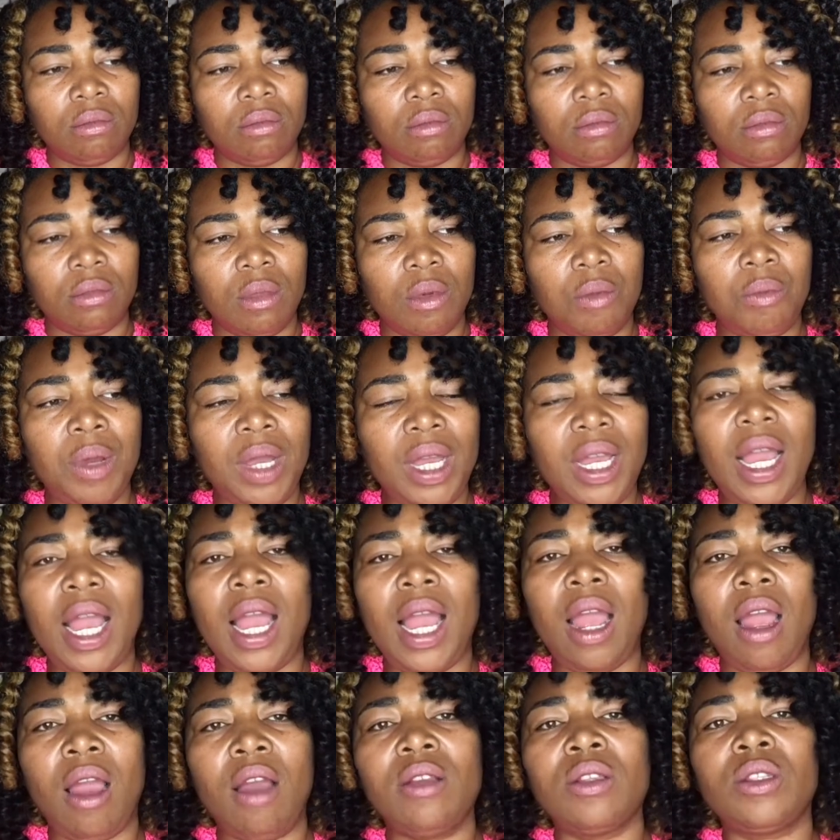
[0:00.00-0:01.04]
But I
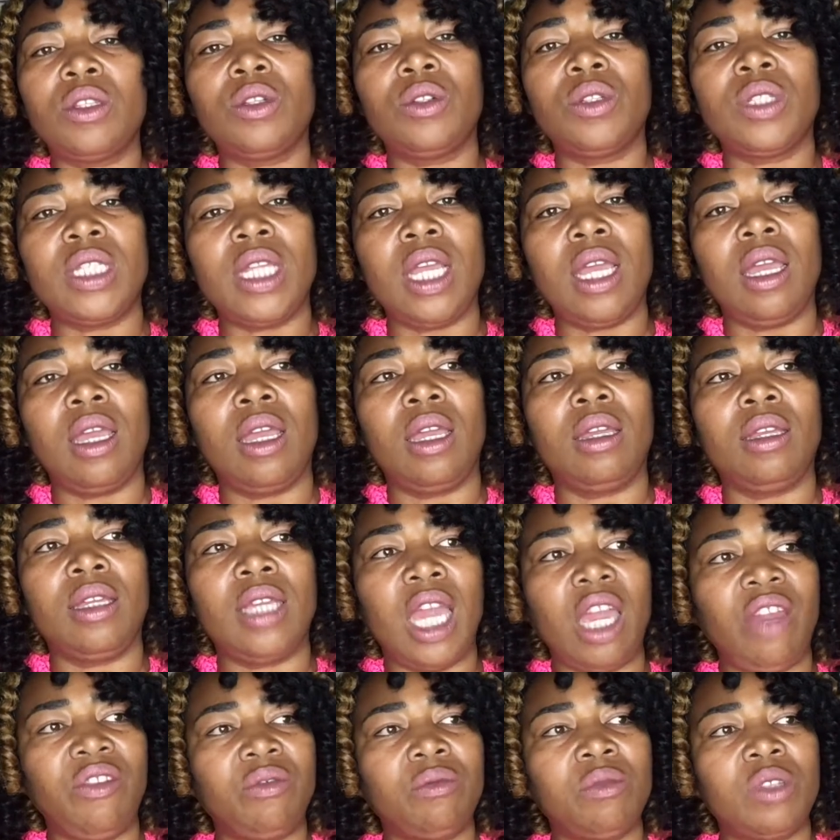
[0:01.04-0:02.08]
also gave
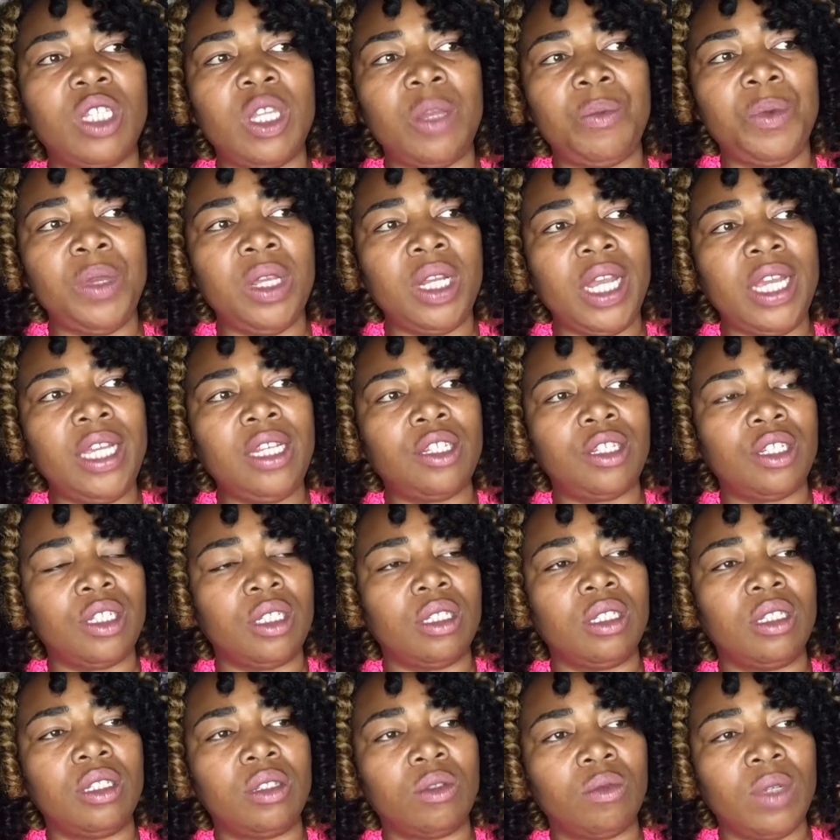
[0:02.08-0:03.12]
him
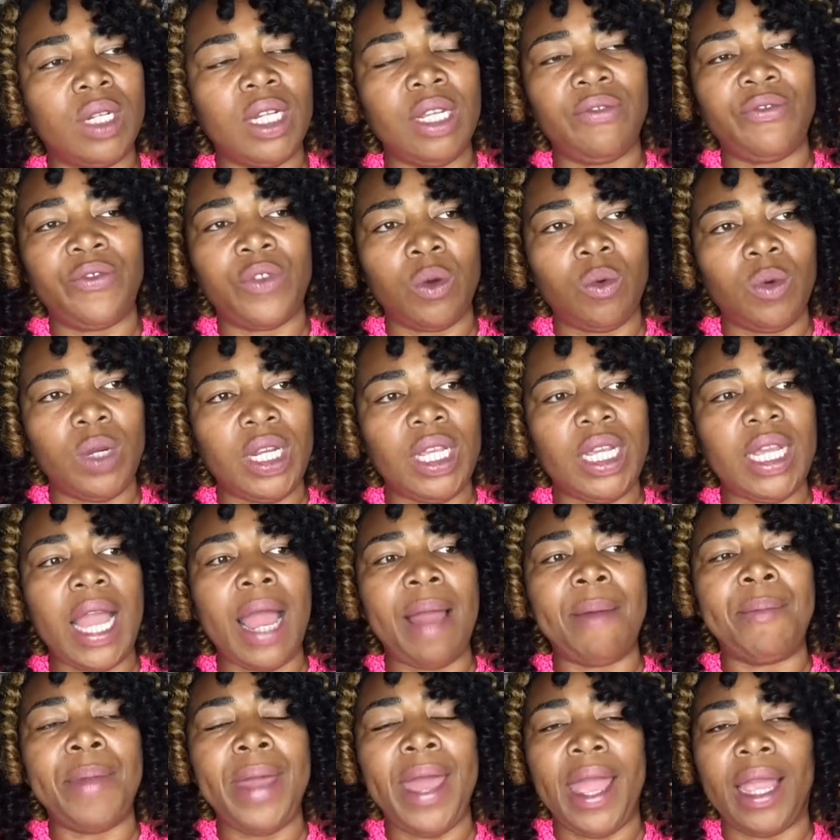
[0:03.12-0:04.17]
stipulations when he got
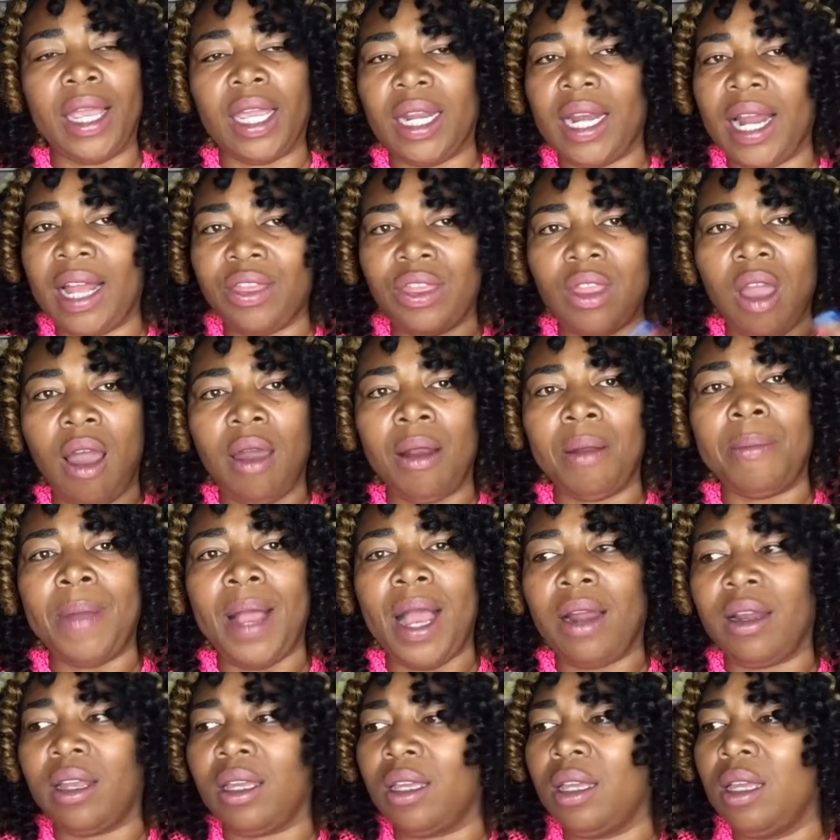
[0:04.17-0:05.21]
back. And I thought about
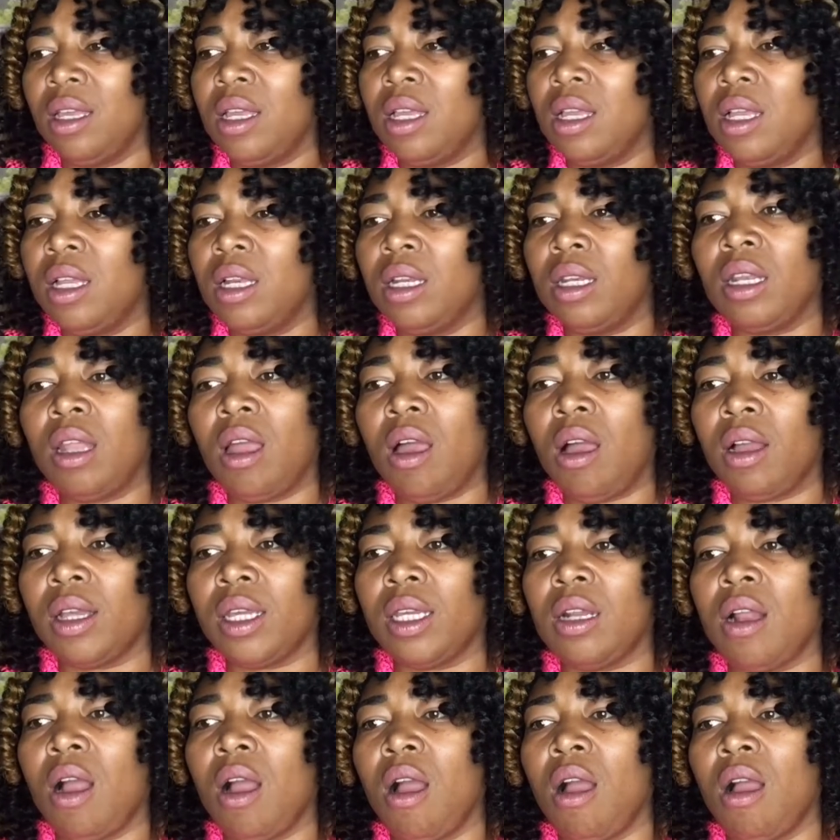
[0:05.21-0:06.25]
it long and
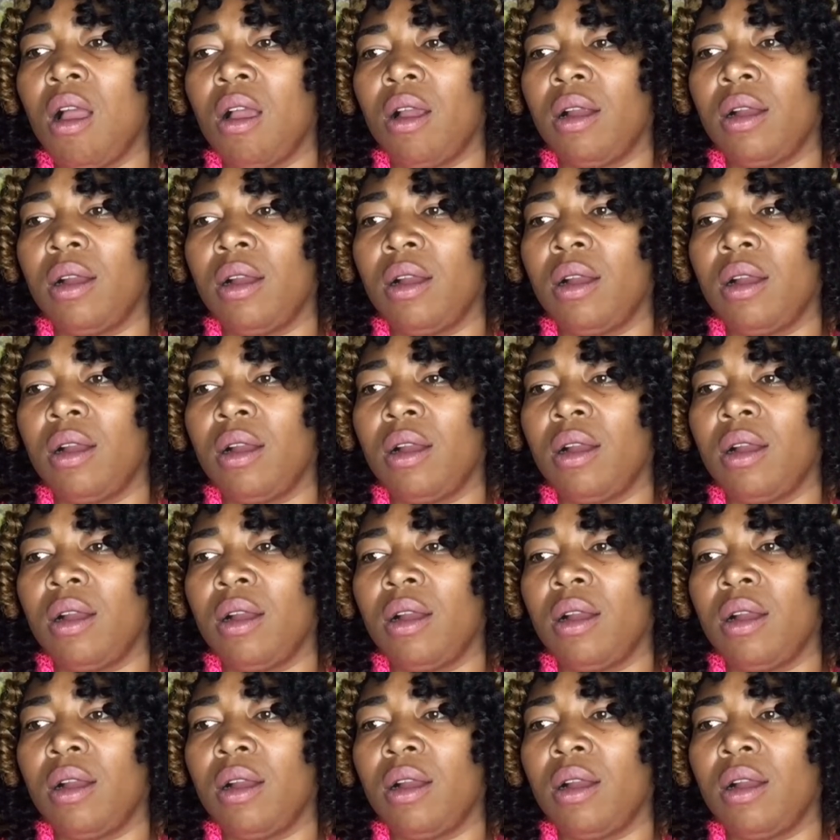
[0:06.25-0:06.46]
hard.